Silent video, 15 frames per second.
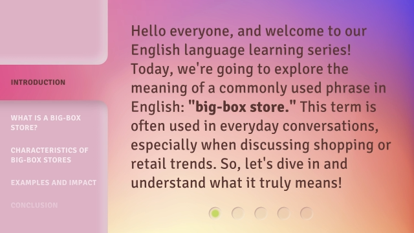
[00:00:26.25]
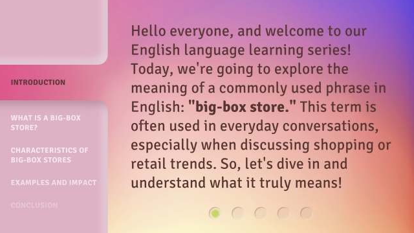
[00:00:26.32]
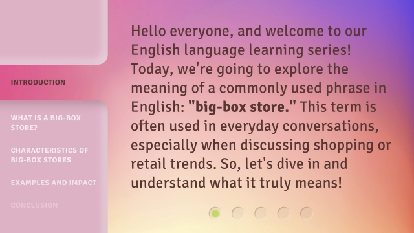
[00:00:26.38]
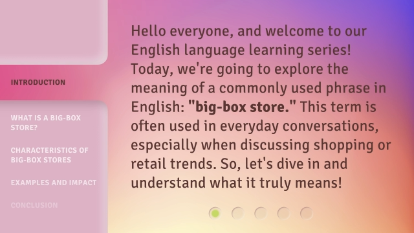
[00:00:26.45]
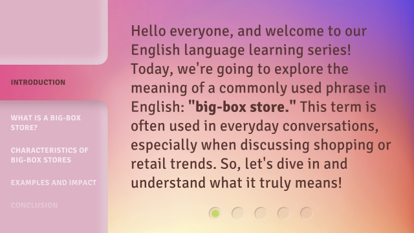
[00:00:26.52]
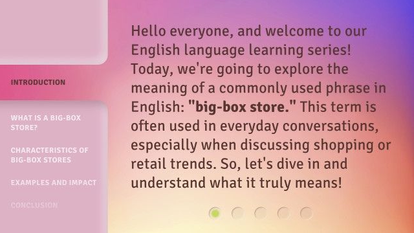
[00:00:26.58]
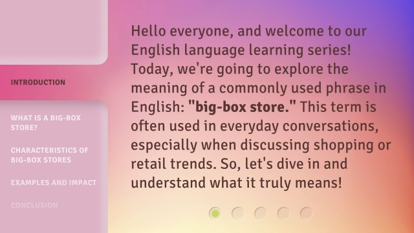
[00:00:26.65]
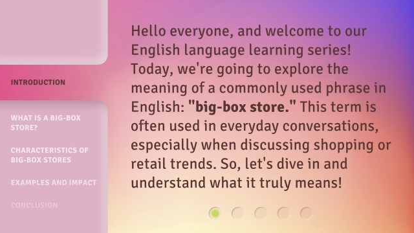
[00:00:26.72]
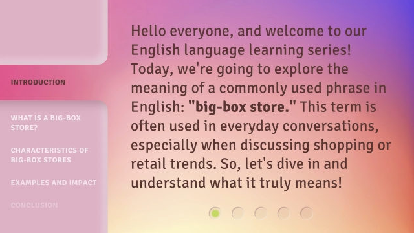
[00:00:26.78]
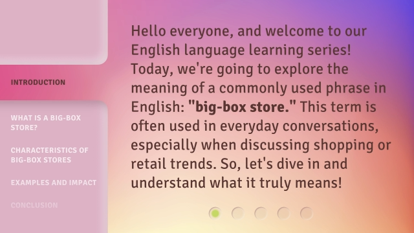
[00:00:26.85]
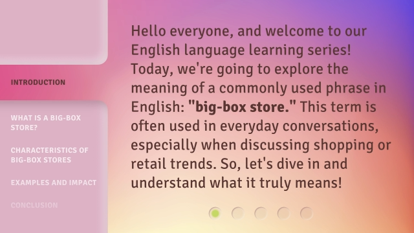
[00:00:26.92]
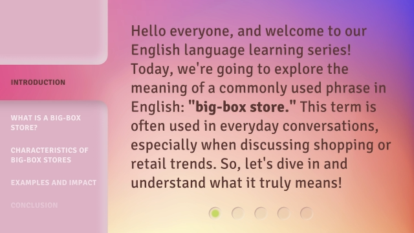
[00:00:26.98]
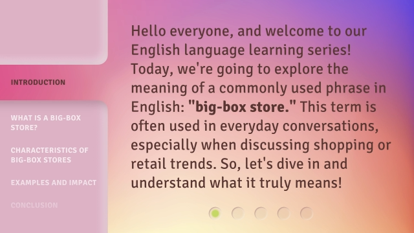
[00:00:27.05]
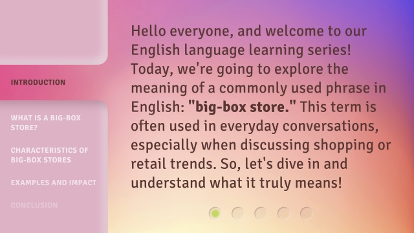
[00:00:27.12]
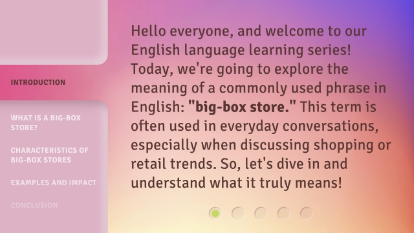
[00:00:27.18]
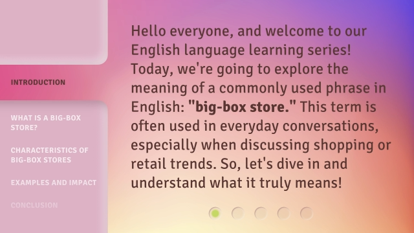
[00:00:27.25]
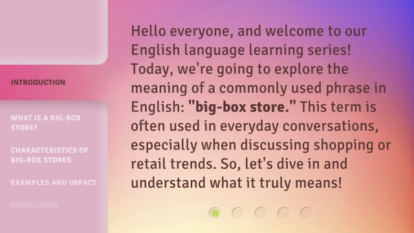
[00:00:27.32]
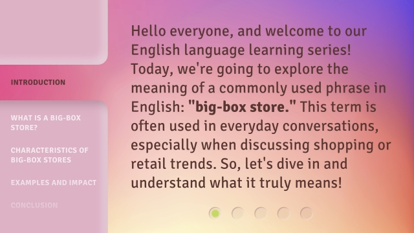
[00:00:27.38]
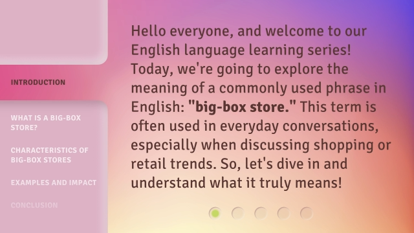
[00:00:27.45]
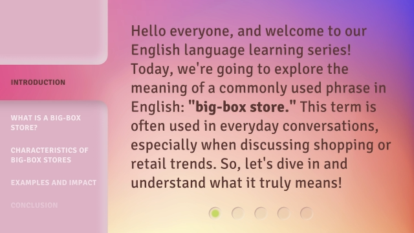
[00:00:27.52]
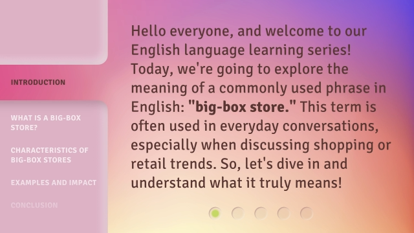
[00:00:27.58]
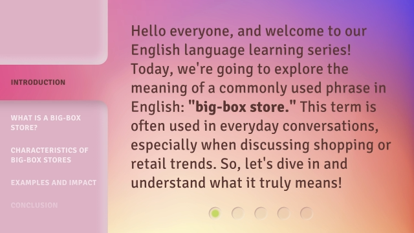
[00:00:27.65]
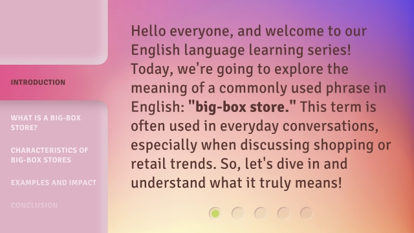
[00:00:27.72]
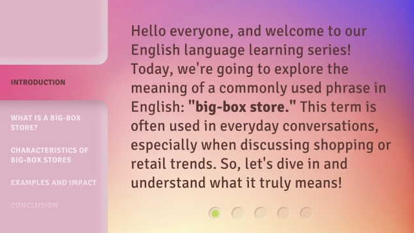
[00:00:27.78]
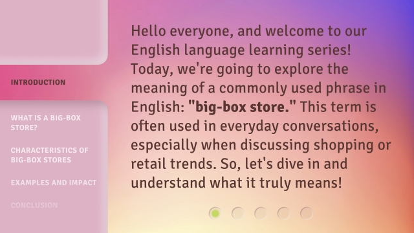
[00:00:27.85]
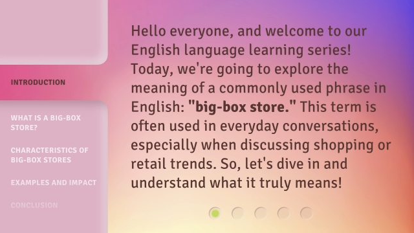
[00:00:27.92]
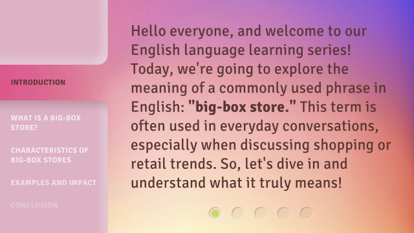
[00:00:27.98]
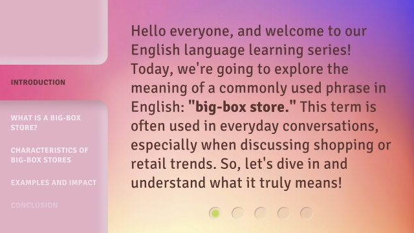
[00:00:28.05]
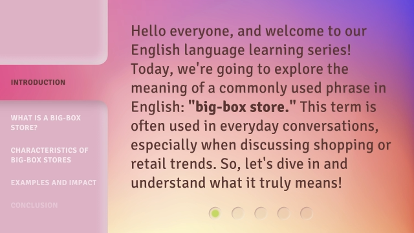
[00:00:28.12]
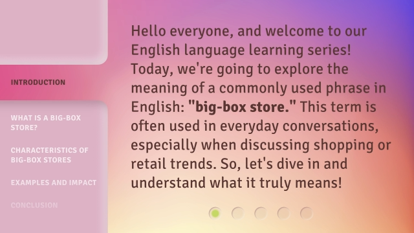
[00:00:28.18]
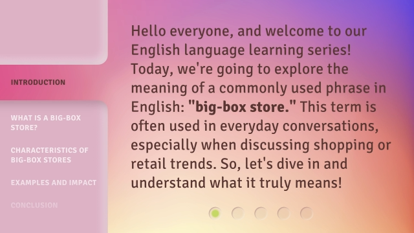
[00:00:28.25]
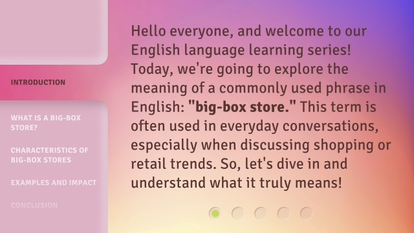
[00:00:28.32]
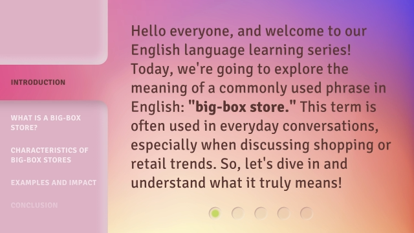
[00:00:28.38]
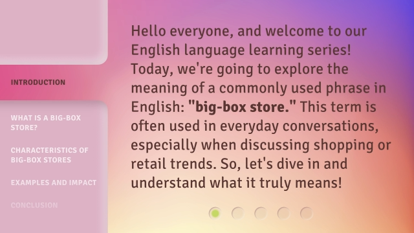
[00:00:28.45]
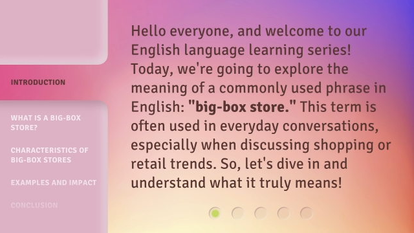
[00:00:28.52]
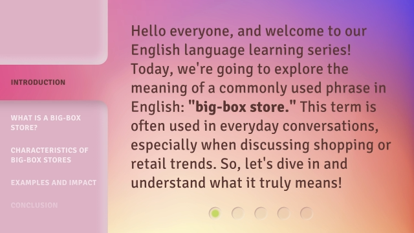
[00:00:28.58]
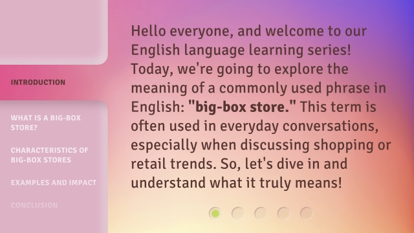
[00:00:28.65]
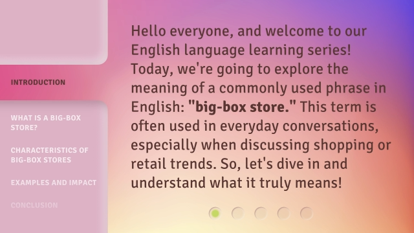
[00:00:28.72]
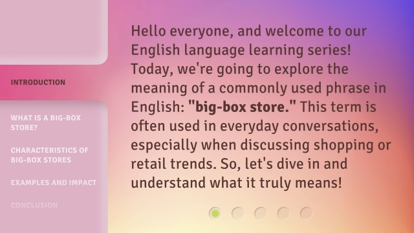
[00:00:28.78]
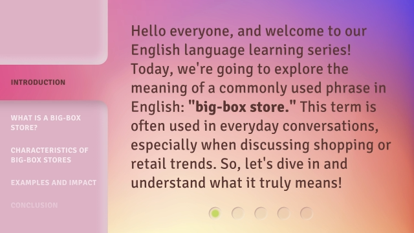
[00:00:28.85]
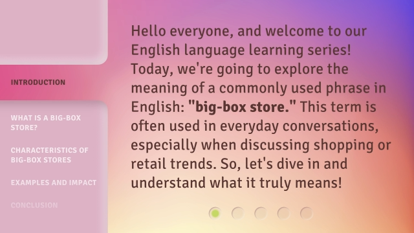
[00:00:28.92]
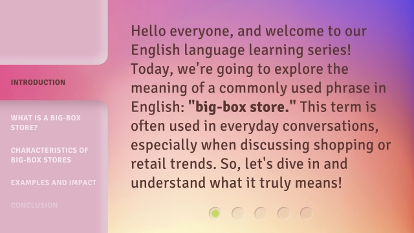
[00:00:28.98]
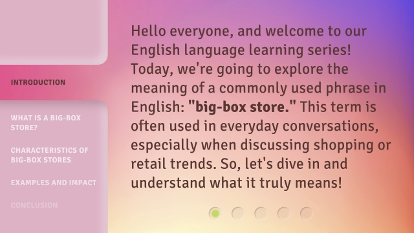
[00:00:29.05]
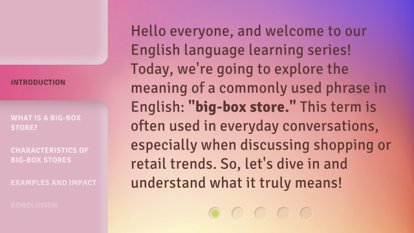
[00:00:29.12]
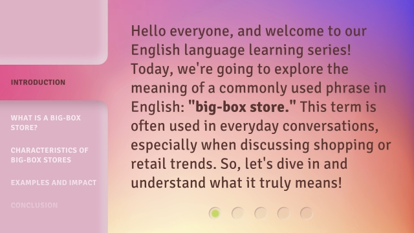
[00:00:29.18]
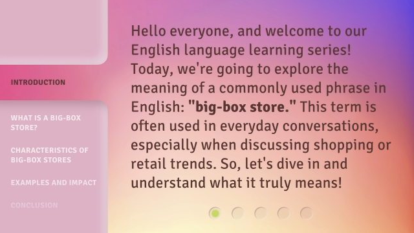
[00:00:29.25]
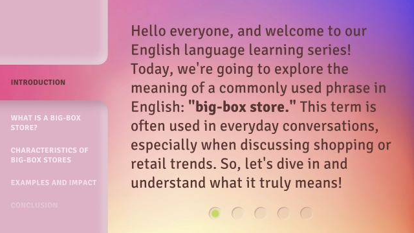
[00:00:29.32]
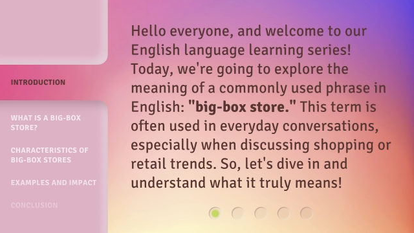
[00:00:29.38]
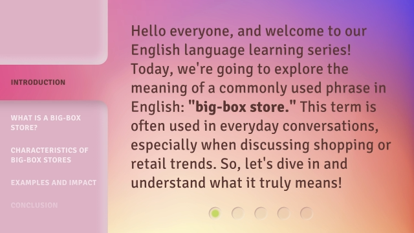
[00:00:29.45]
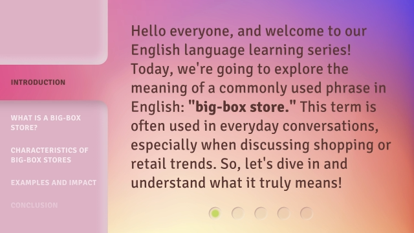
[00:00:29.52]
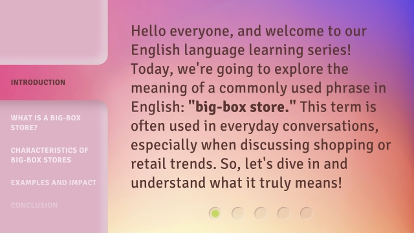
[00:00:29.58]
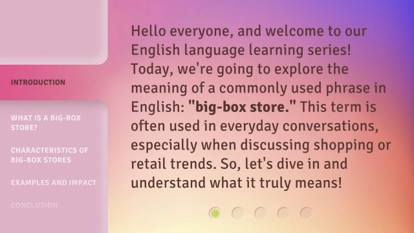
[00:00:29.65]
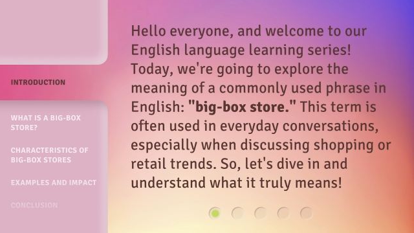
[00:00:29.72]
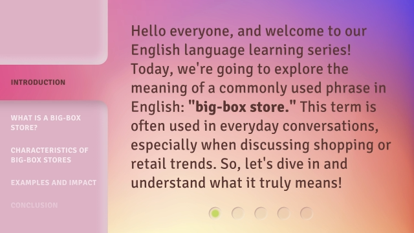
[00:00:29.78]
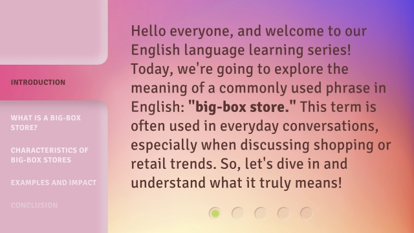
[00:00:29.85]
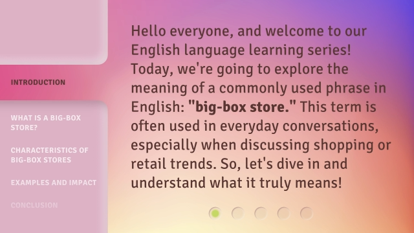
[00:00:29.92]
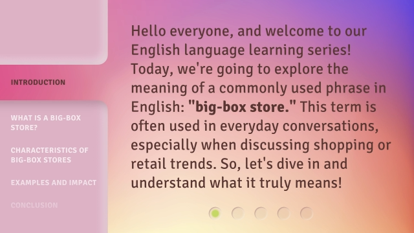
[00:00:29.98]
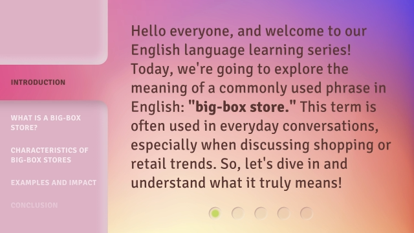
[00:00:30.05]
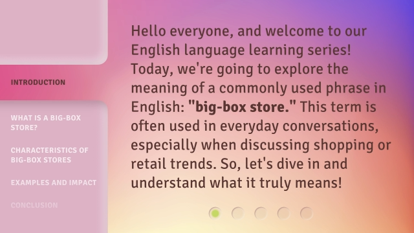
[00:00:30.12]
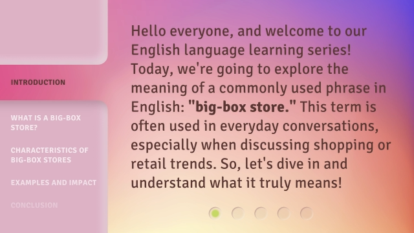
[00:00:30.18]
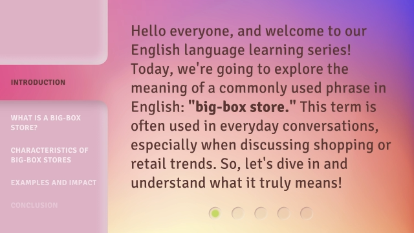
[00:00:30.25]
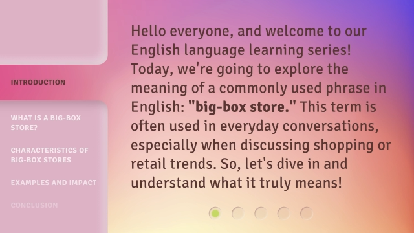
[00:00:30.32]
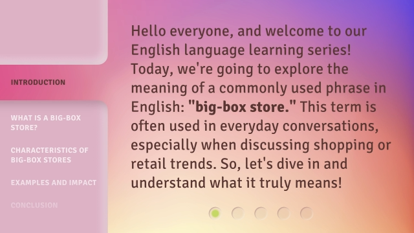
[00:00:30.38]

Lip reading: Nobody's mouth can be seen.